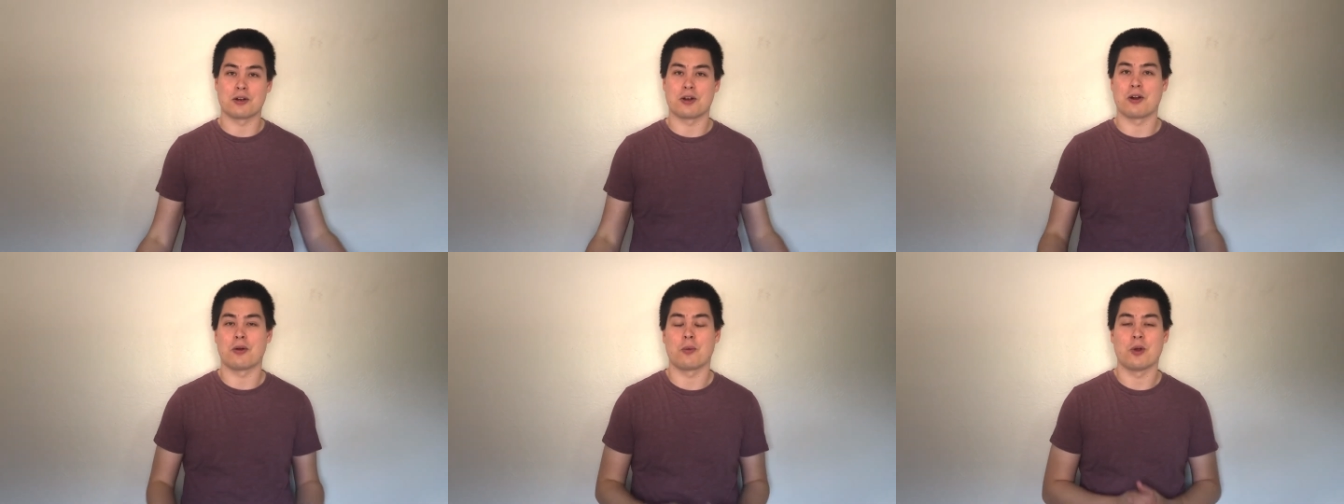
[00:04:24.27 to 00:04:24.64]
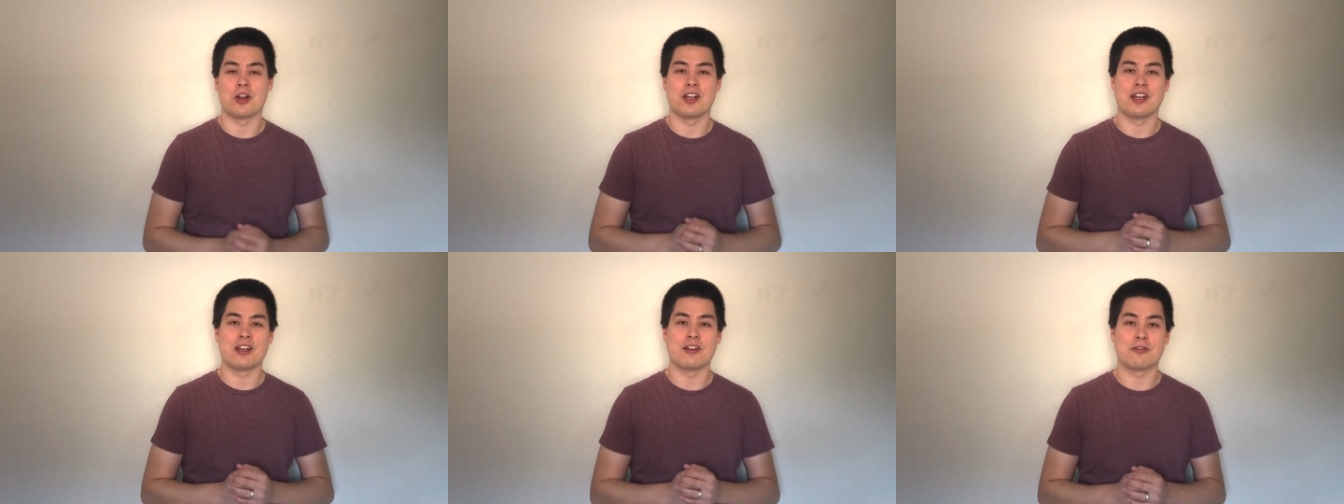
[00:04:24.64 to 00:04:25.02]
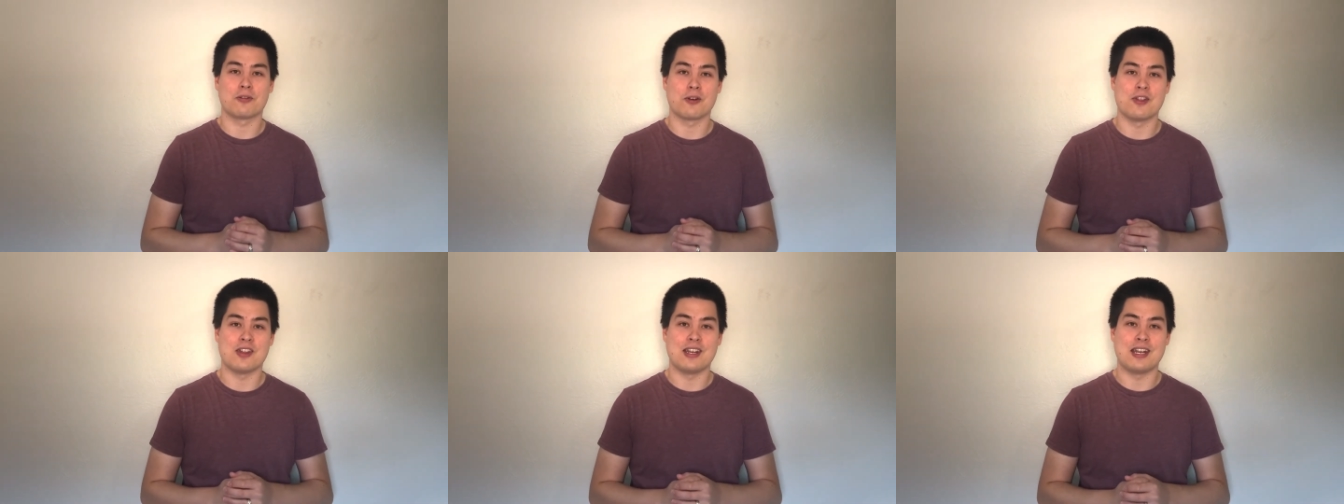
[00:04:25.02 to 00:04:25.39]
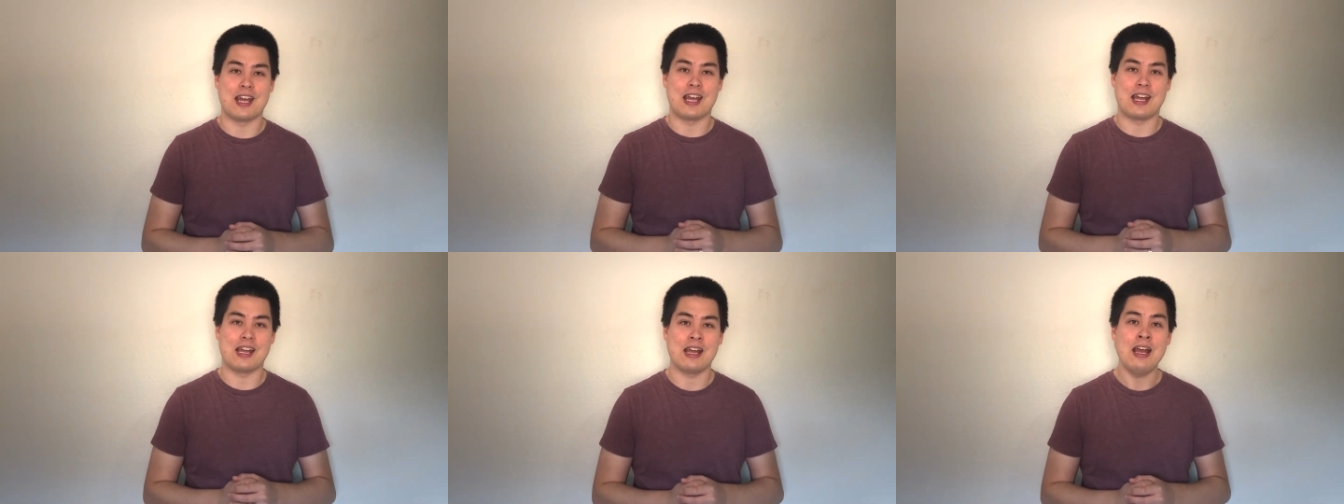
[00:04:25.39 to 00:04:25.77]
are working for the
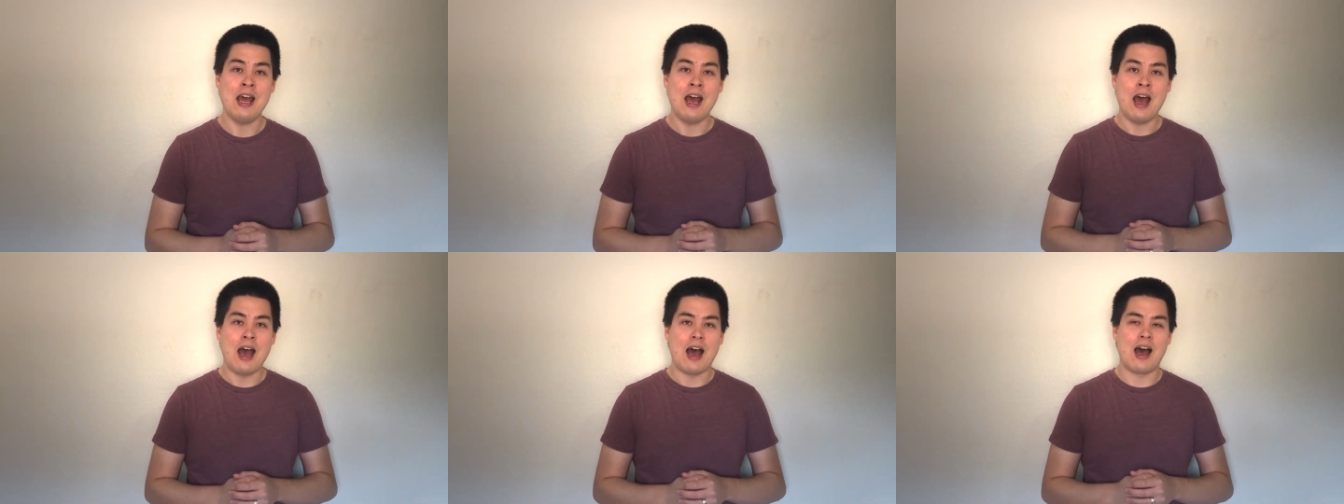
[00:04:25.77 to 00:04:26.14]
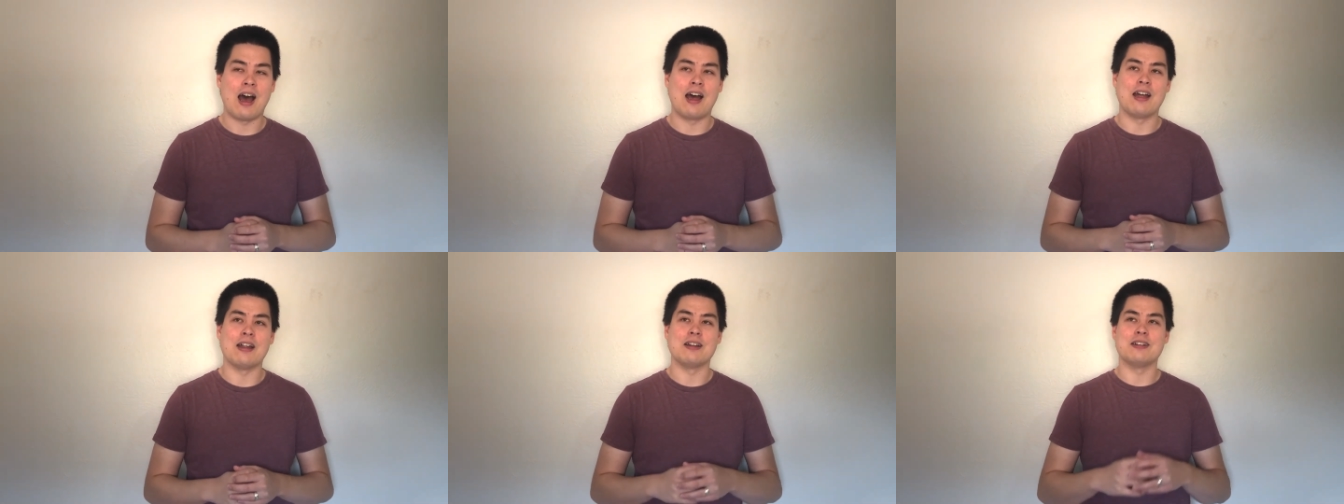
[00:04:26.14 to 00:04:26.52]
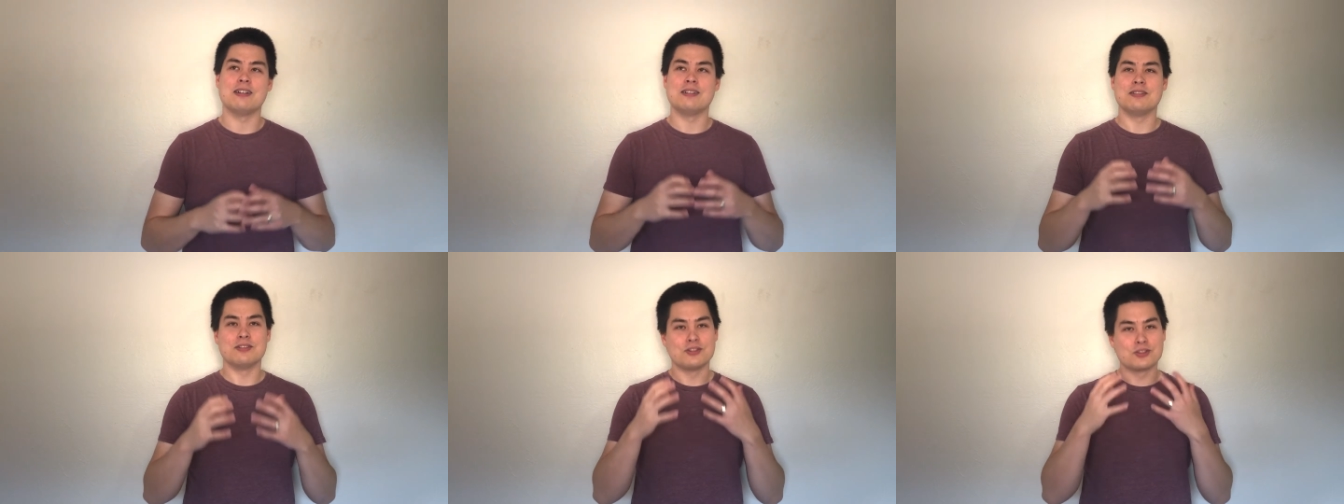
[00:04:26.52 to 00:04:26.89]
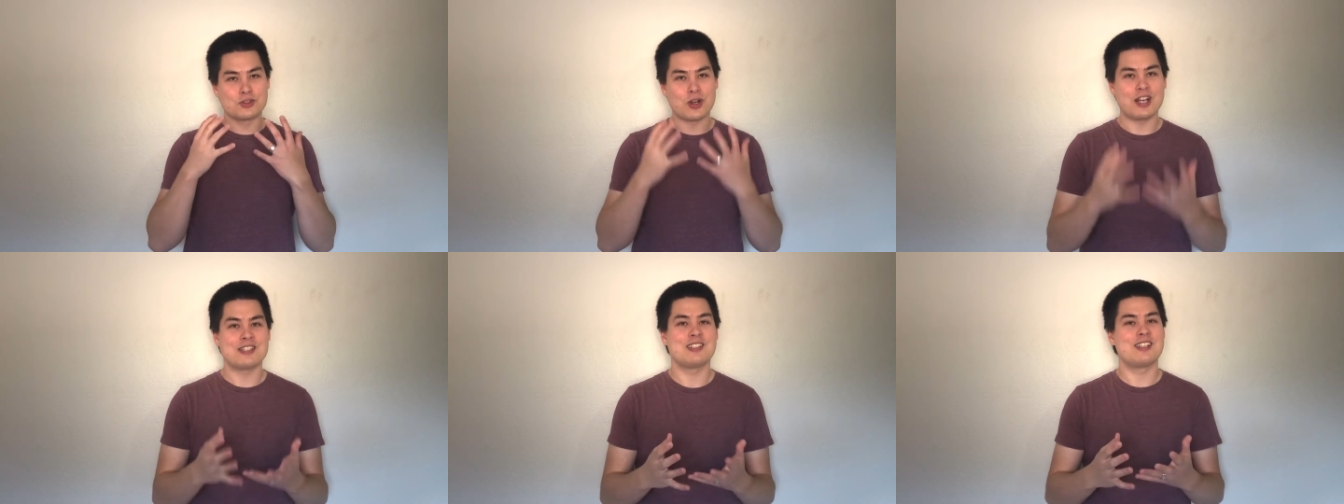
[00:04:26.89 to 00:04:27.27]
day, uh,
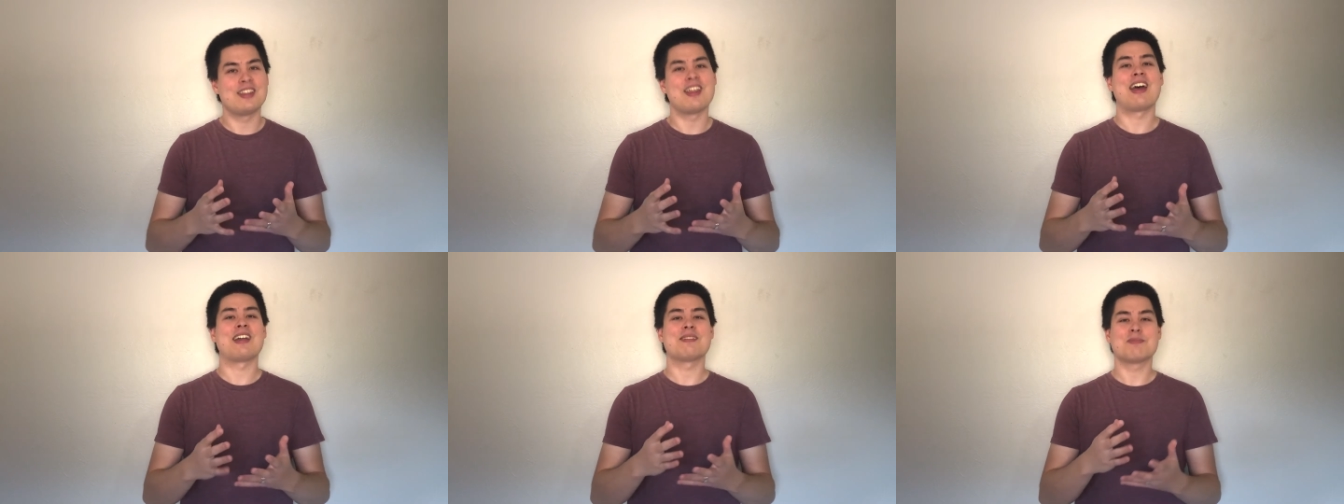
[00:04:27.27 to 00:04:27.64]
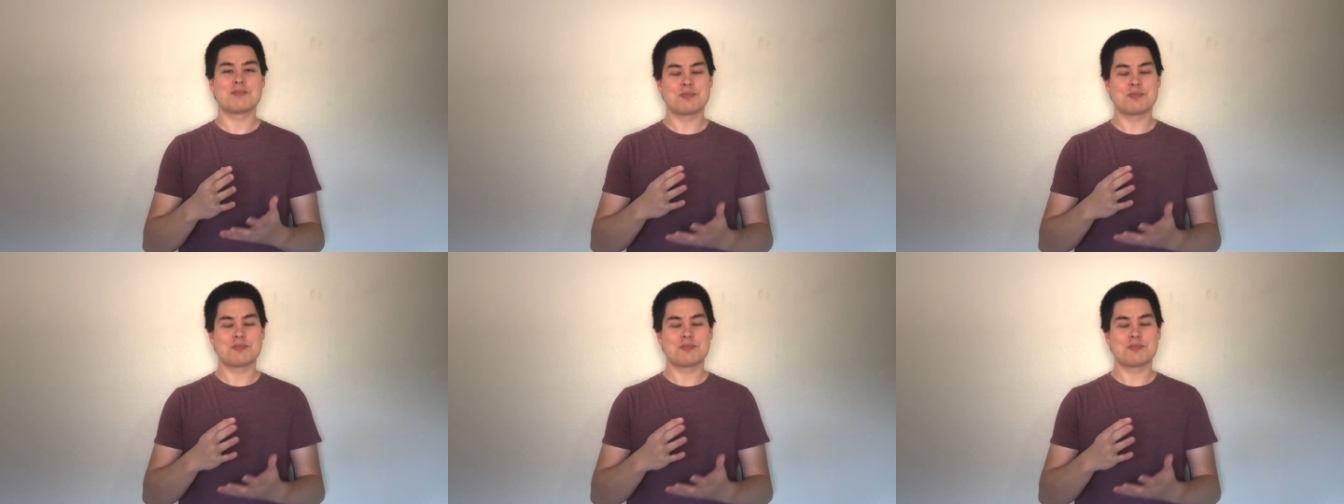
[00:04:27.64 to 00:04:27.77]
trust that